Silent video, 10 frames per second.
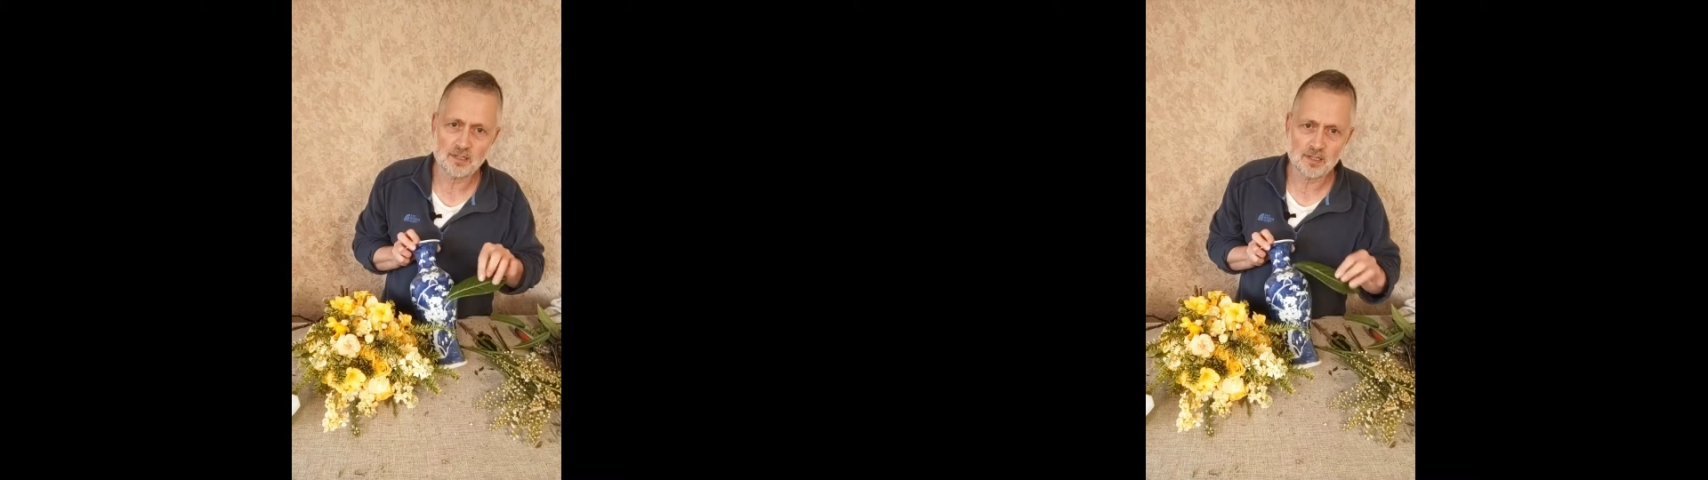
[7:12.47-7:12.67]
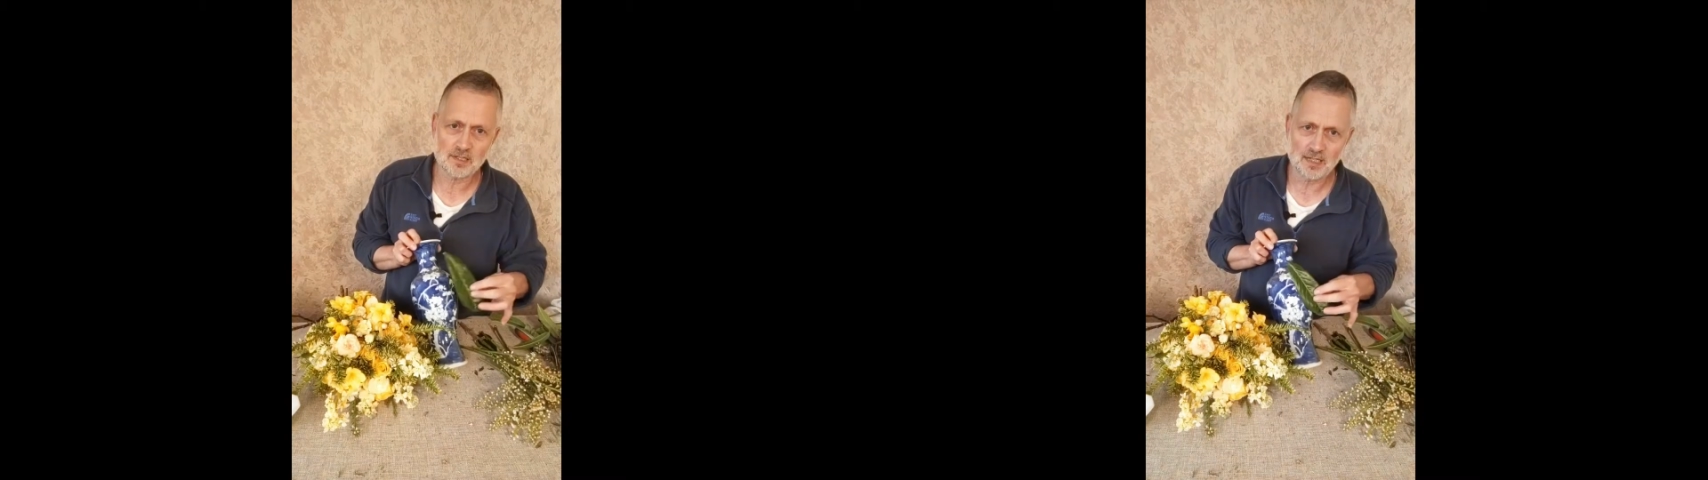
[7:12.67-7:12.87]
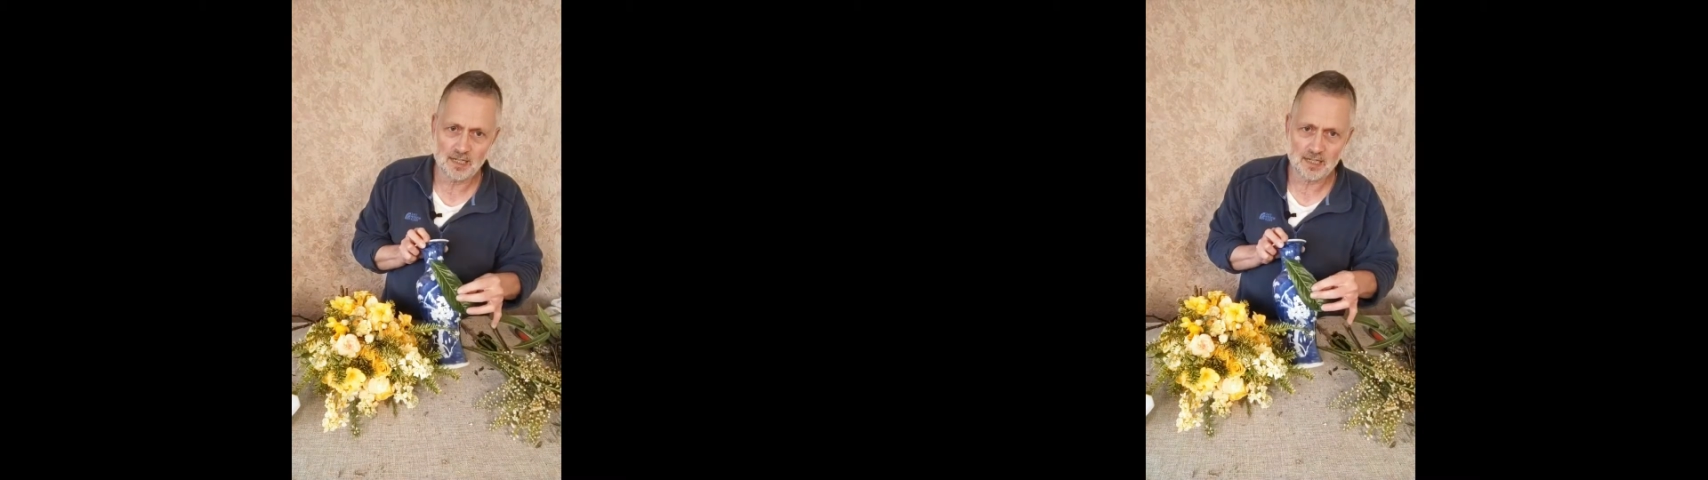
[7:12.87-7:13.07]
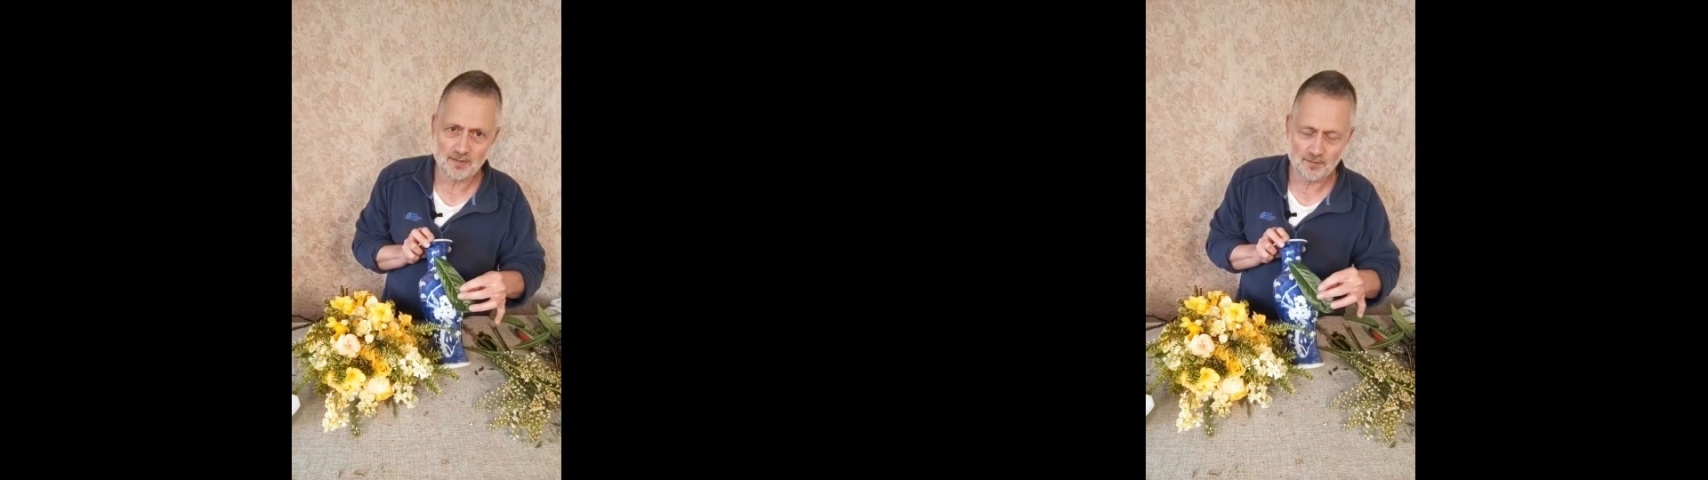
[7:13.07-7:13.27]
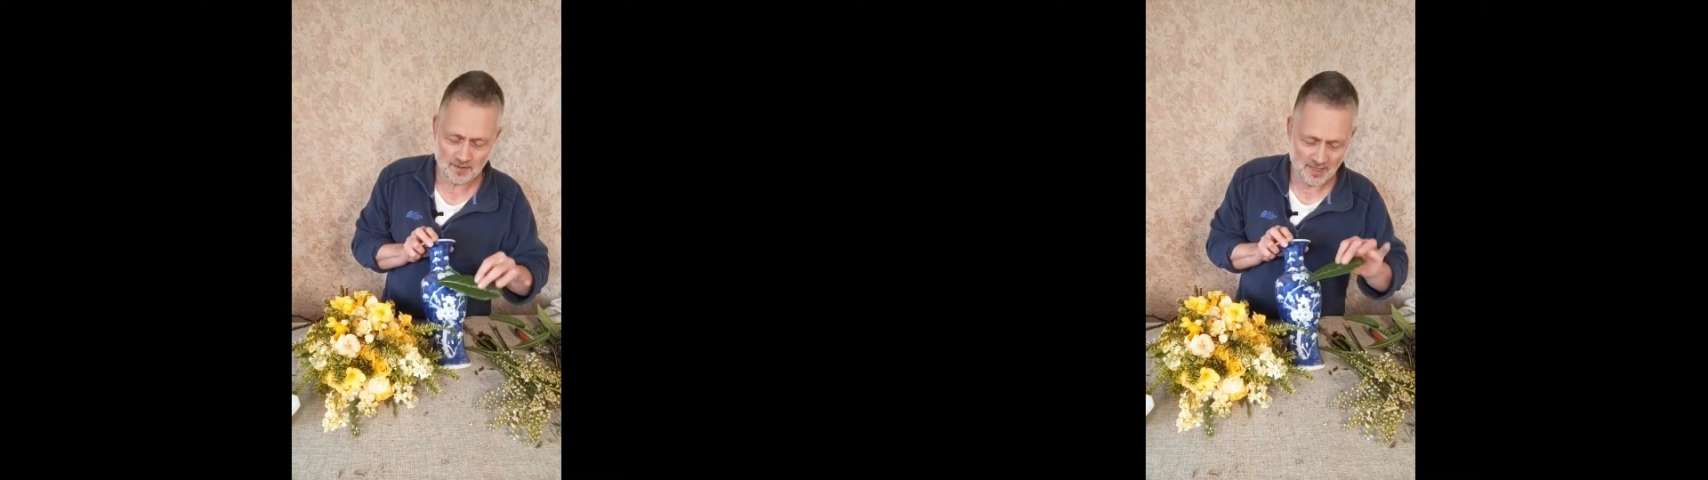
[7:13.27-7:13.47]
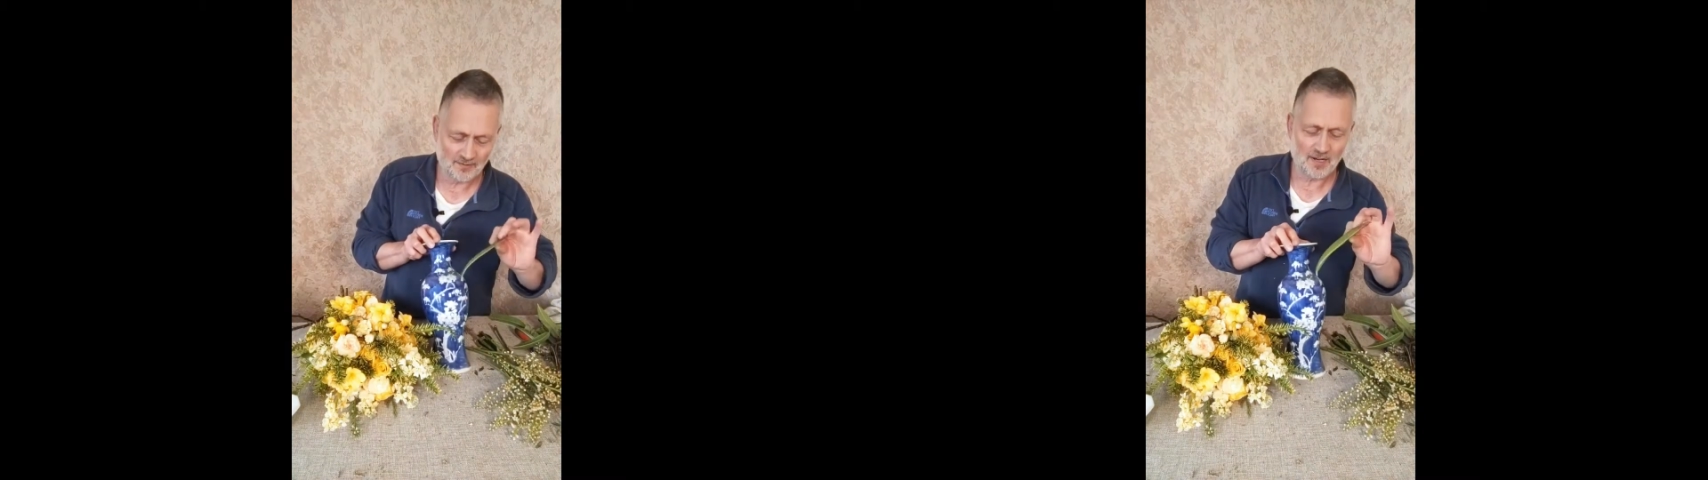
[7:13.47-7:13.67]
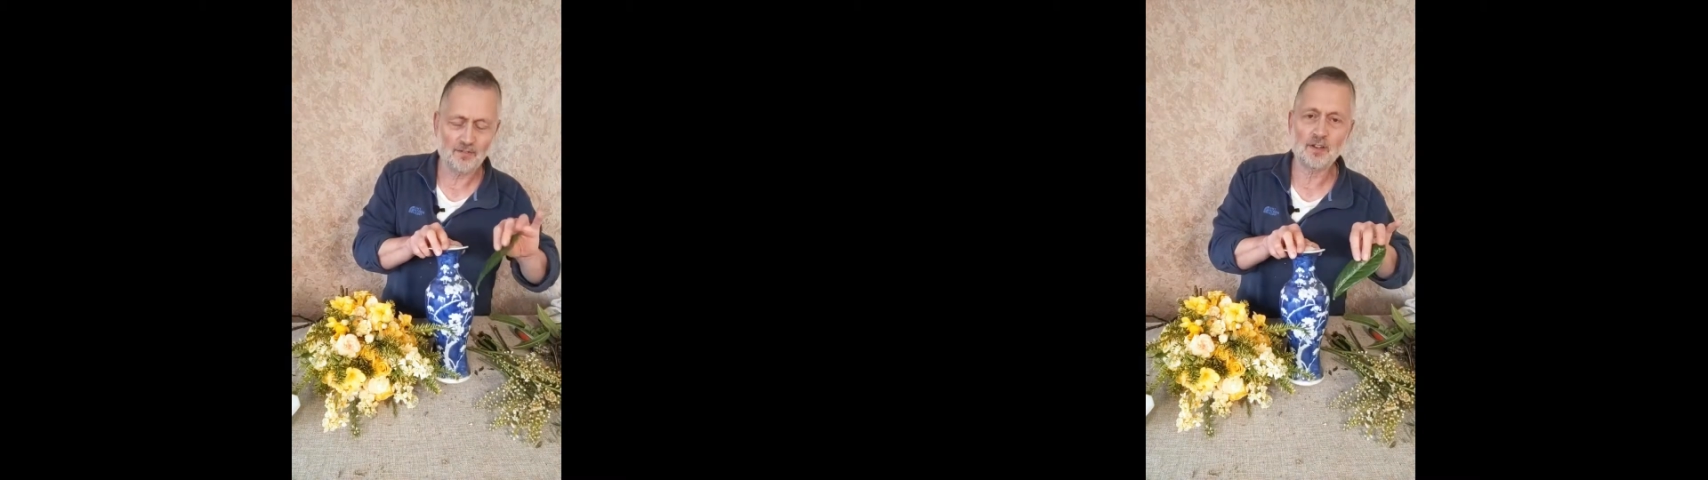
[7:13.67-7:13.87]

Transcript: leaves, even if